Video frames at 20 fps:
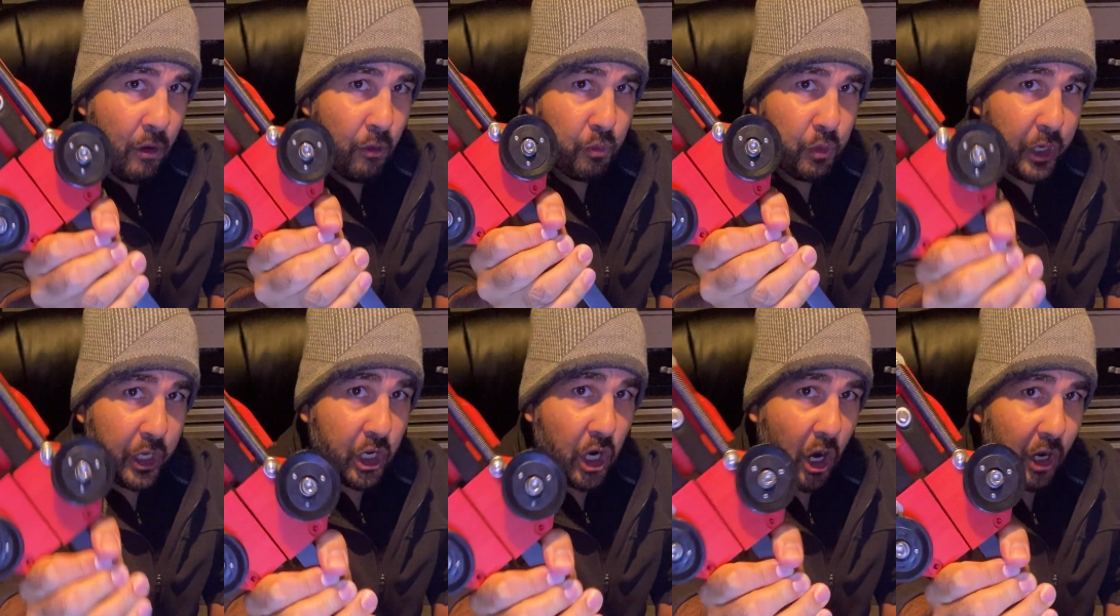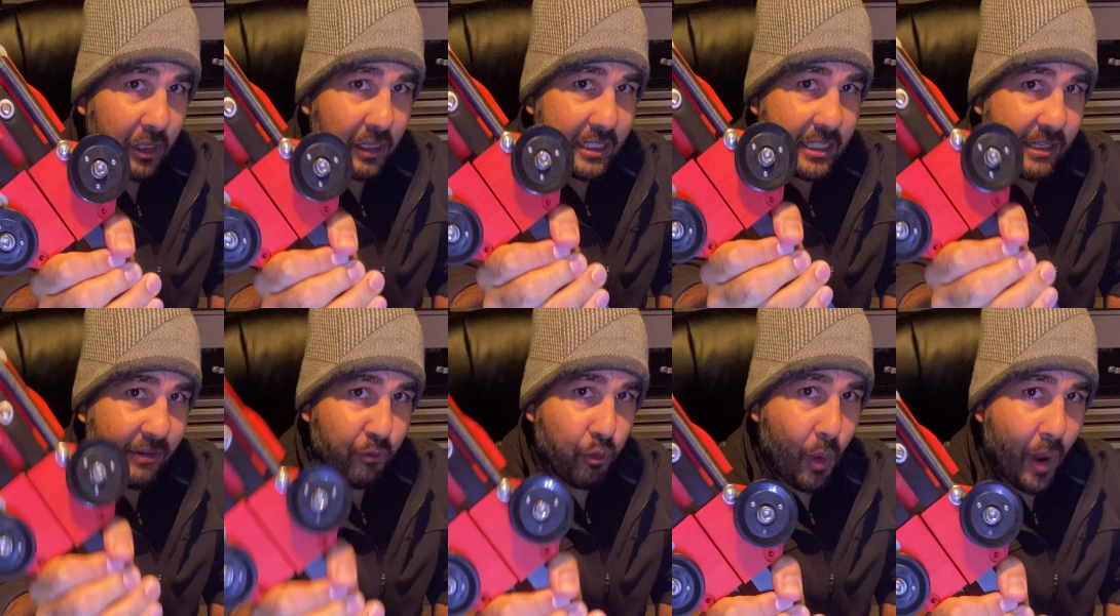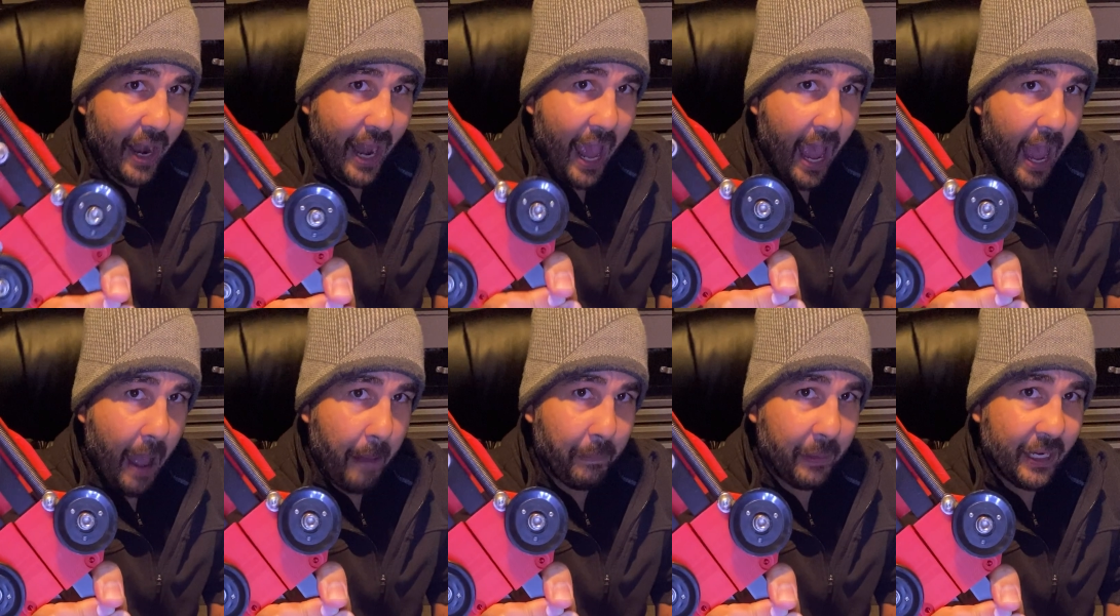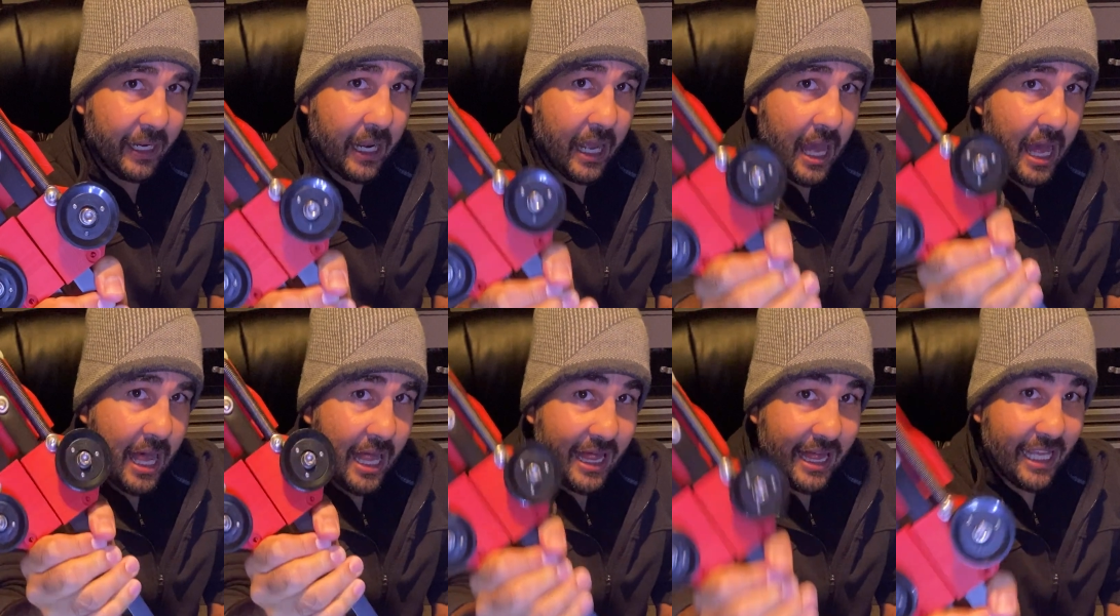Regardless of what happened,
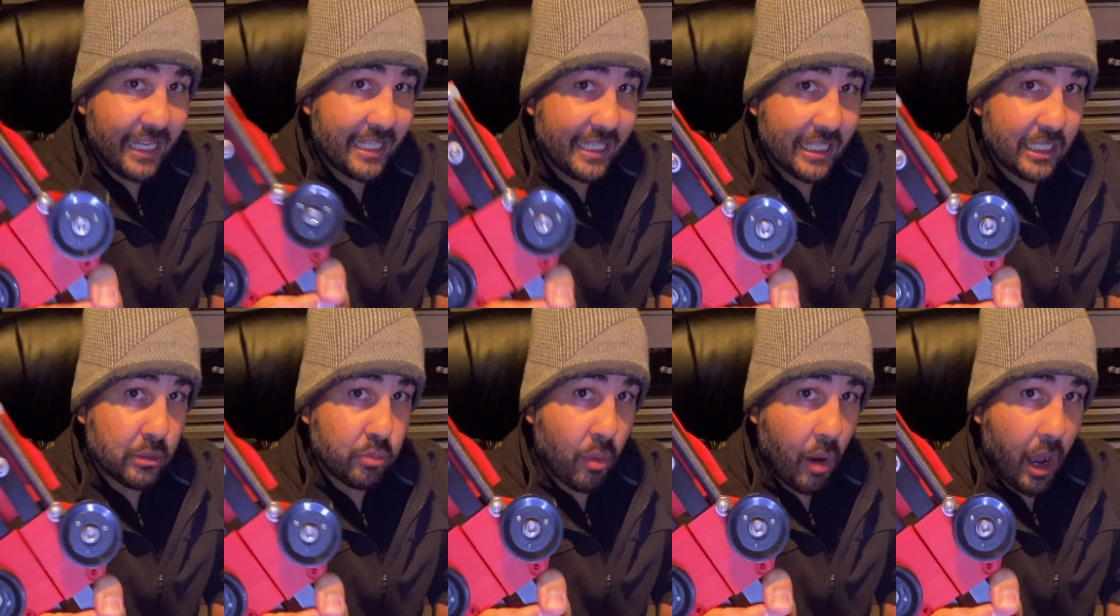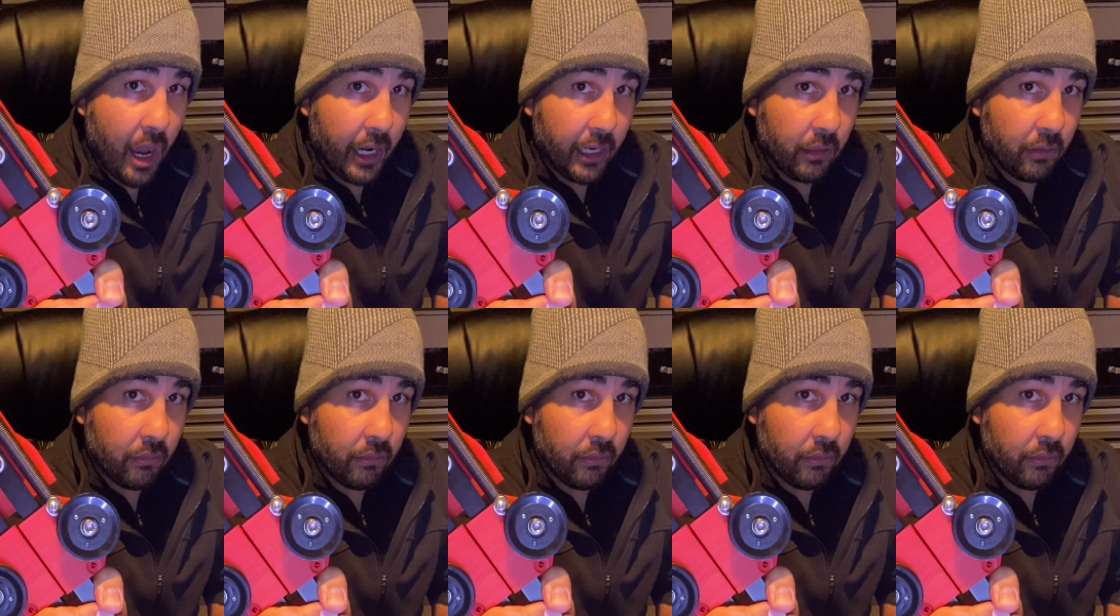this is mine.